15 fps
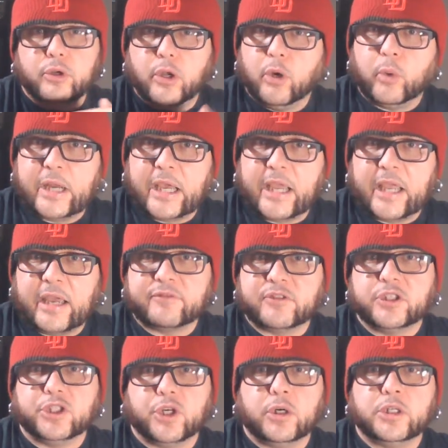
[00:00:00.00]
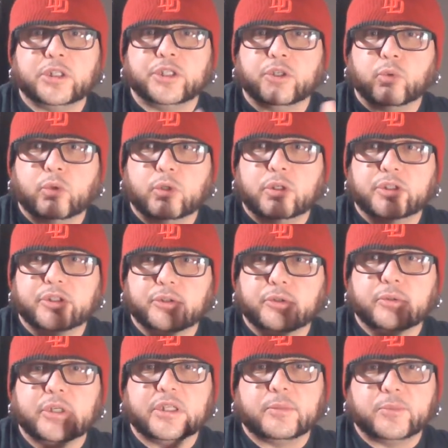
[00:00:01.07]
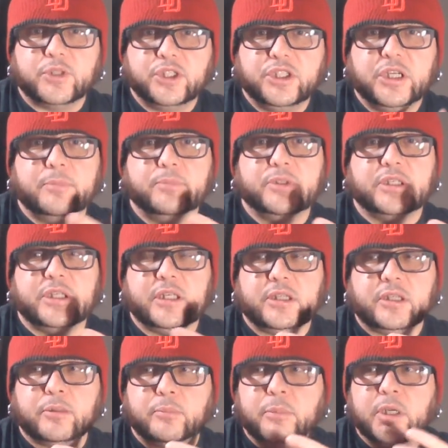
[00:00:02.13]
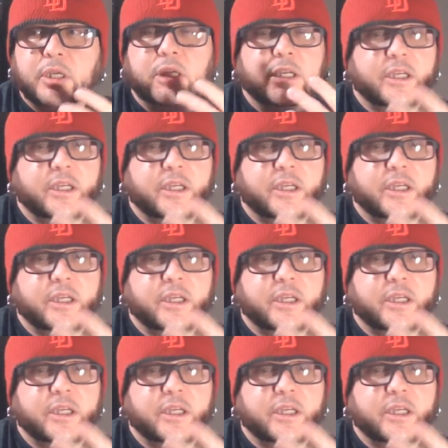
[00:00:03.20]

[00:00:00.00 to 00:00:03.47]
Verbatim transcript: know what I have to charge in order to get them shipped and get them